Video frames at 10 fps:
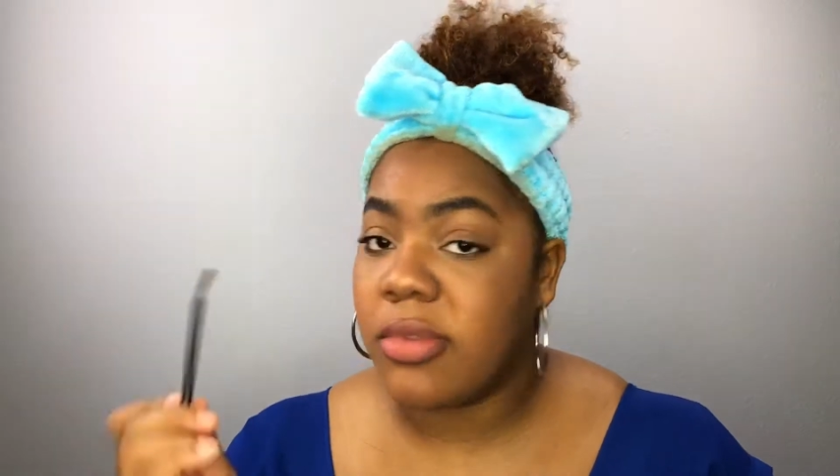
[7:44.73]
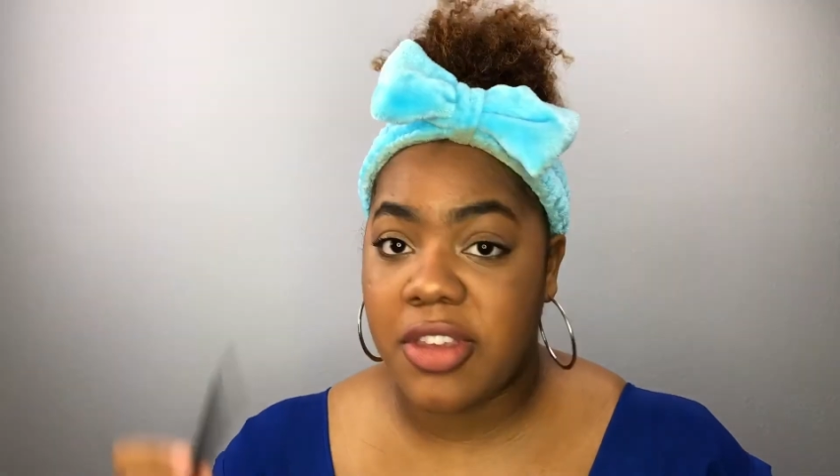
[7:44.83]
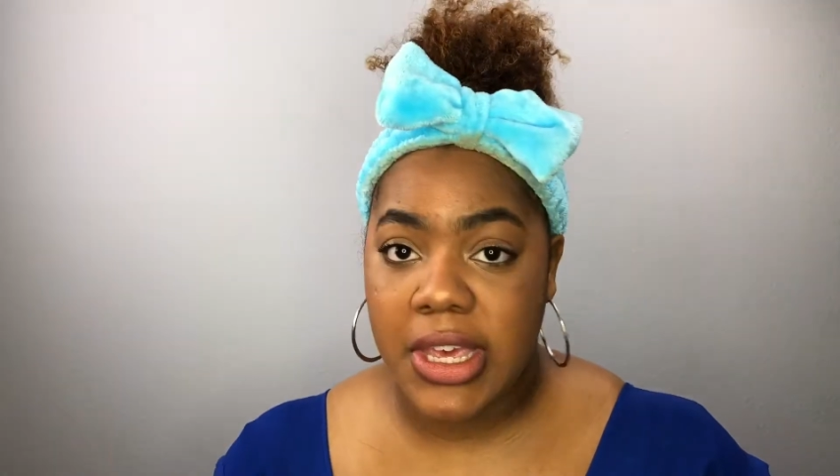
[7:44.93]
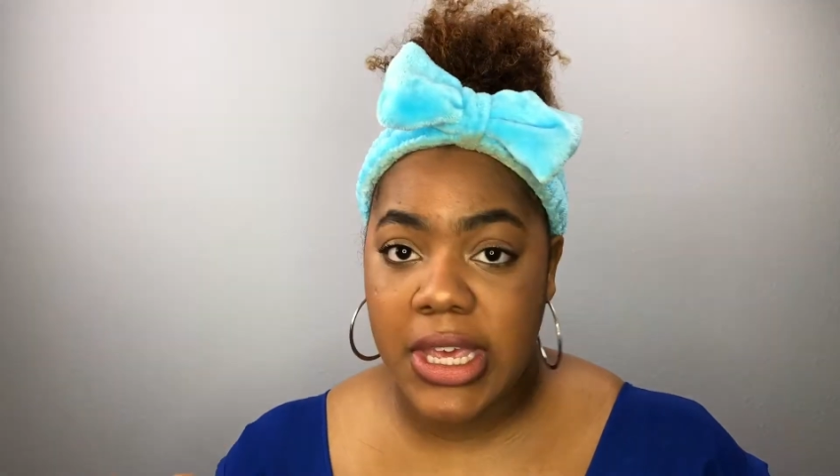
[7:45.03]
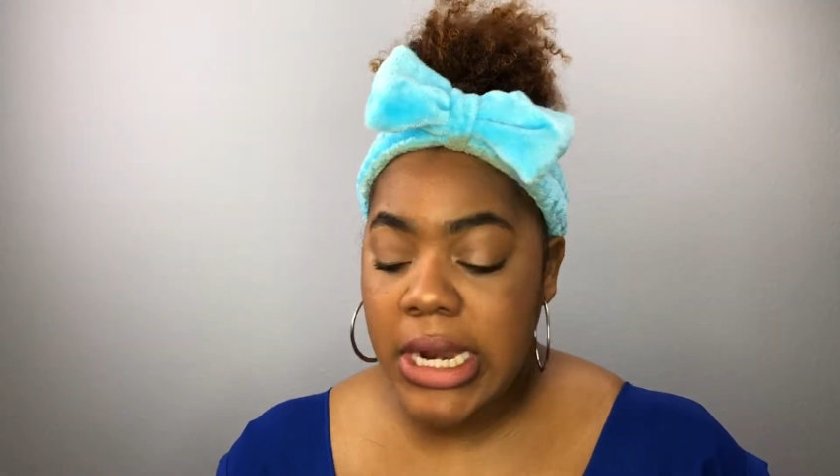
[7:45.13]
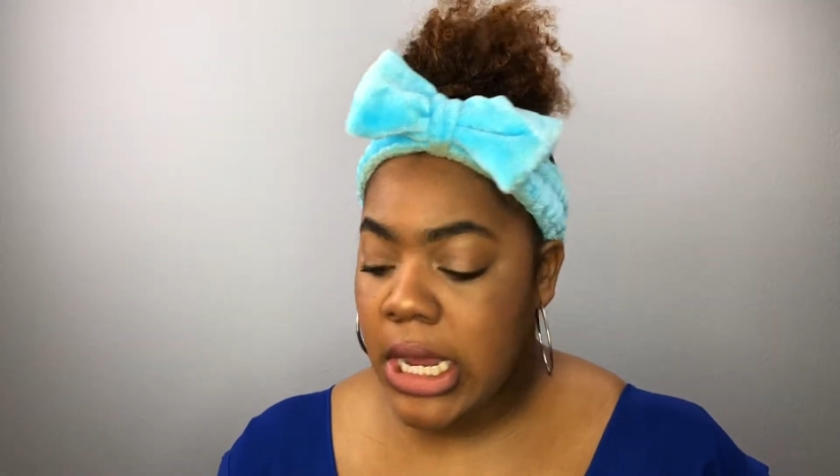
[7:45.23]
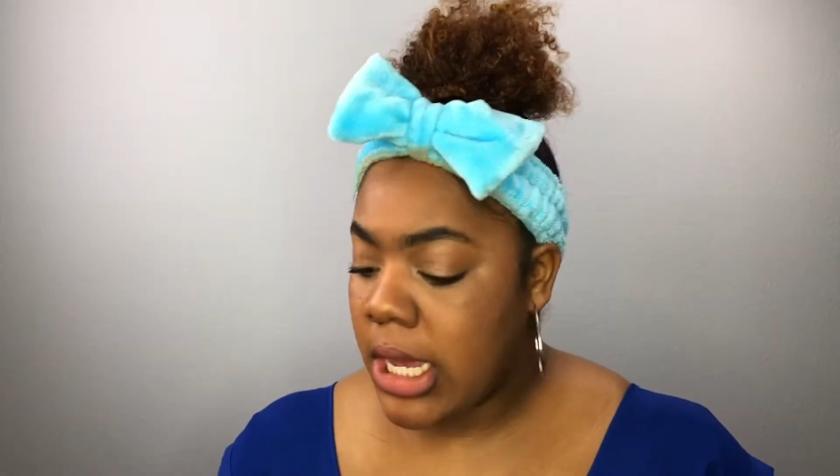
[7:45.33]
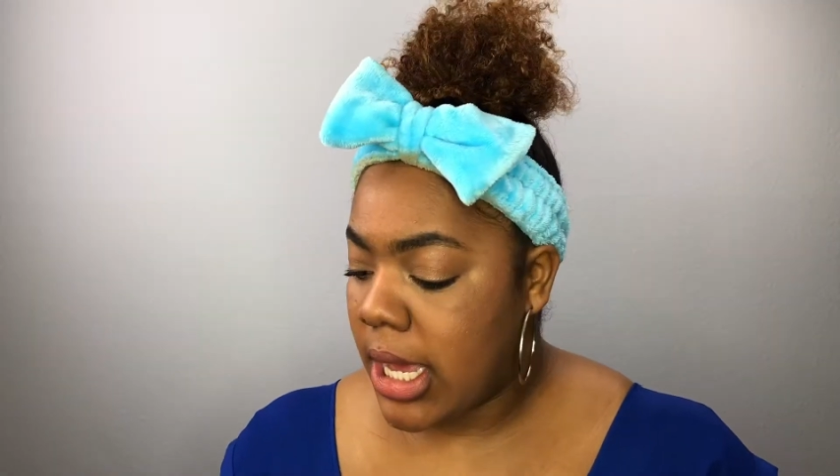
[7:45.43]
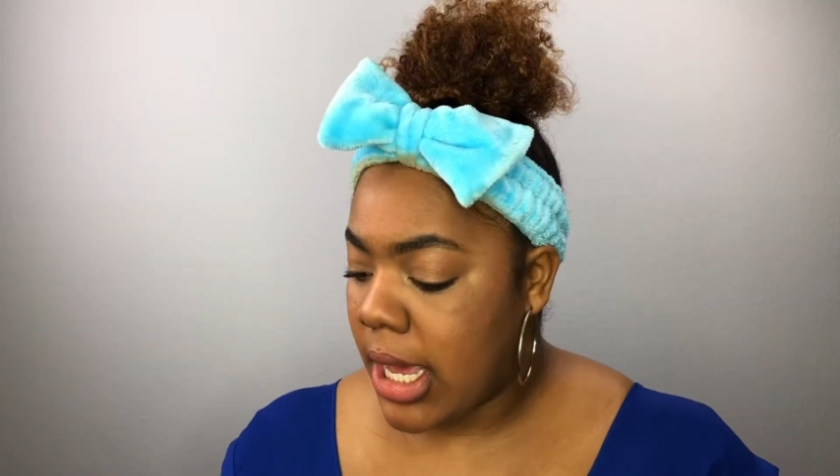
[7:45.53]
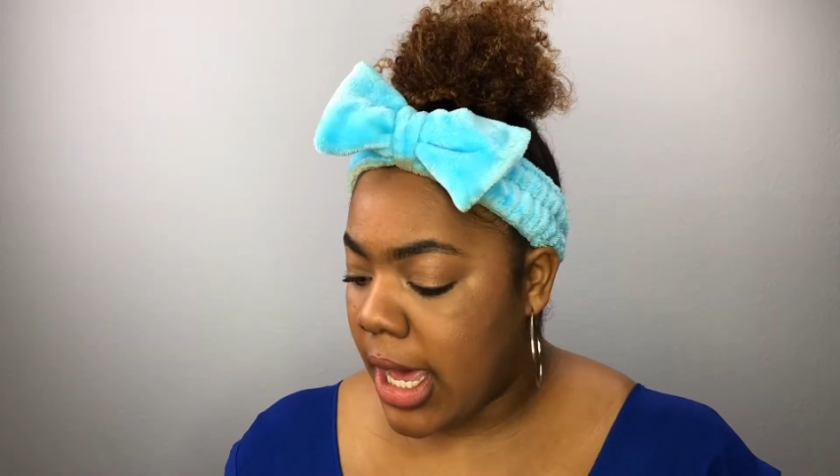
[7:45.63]

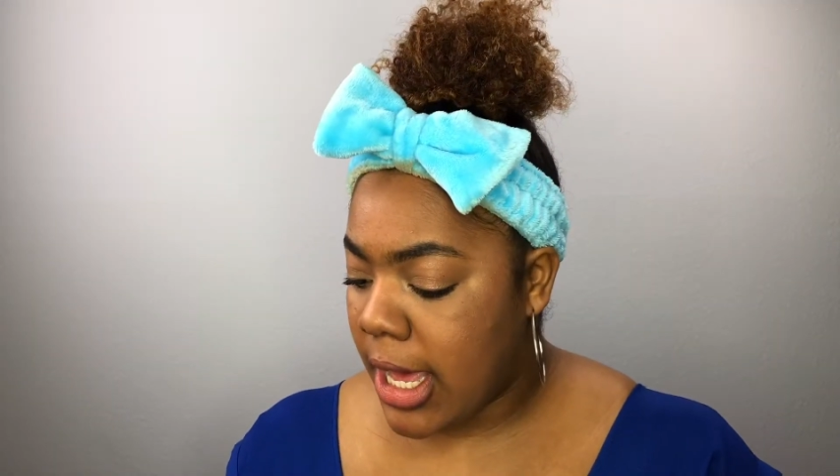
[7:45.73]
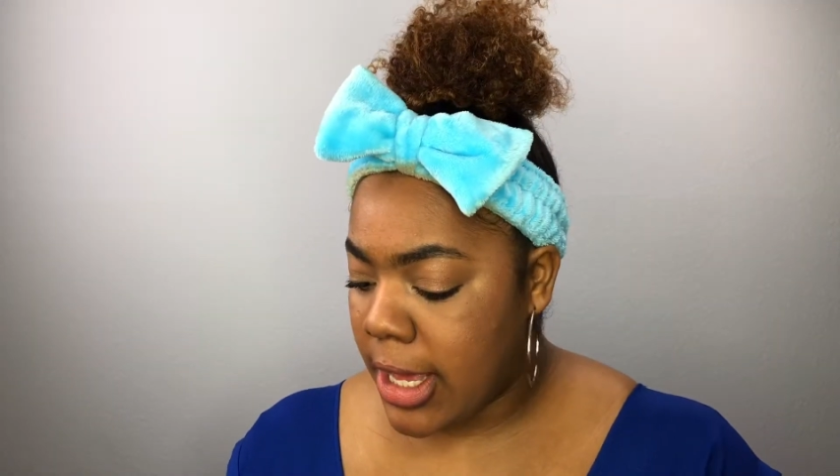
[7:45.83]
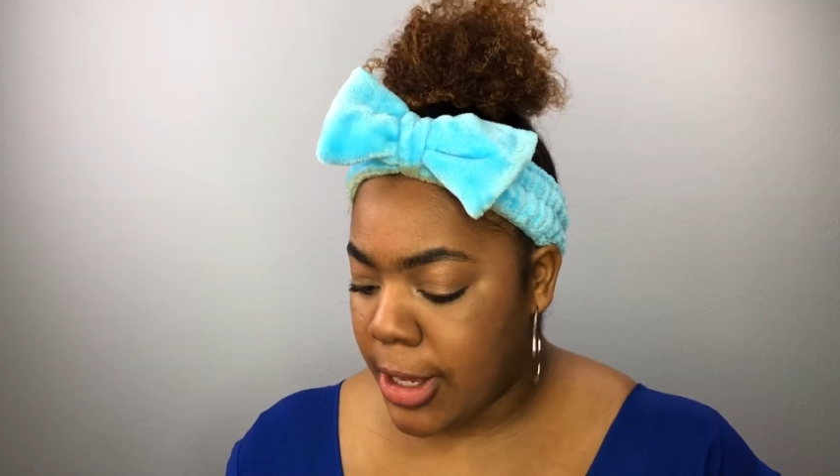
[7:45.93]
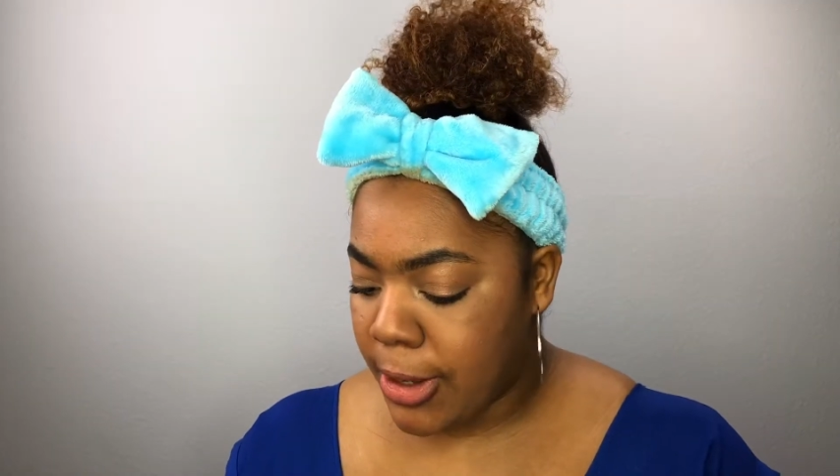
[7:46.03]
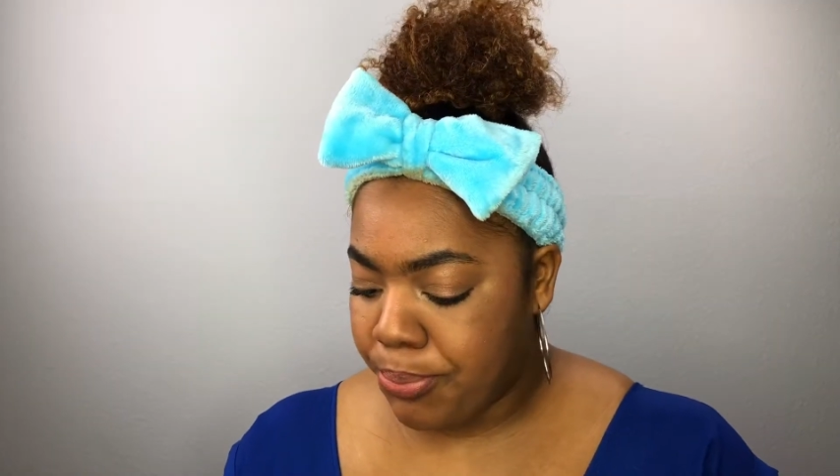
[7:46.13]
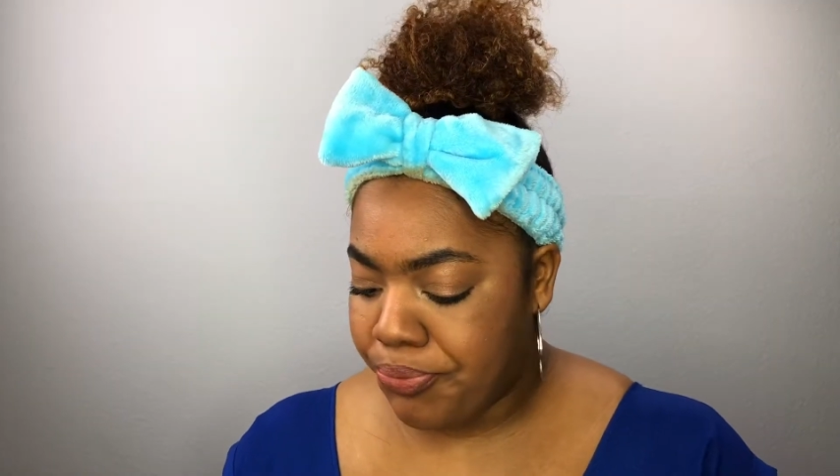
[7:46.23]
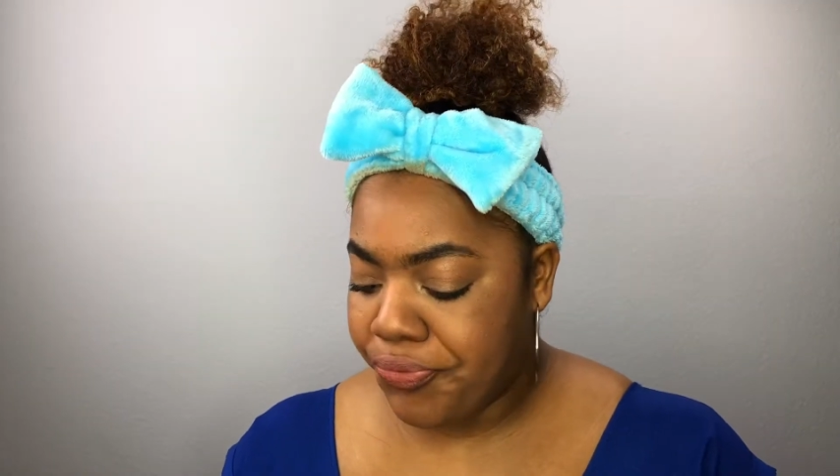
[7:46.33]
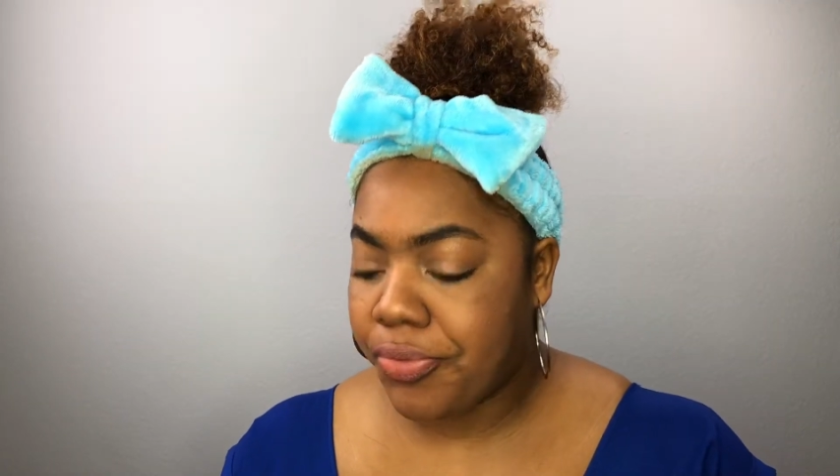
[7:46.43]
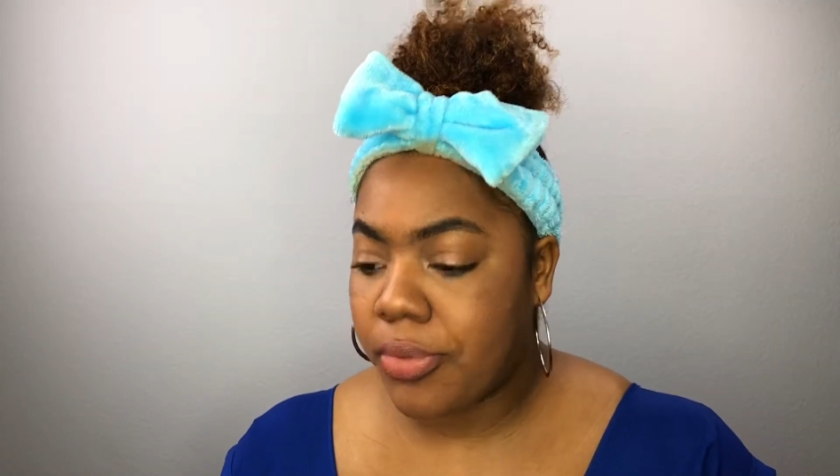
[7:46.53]
done.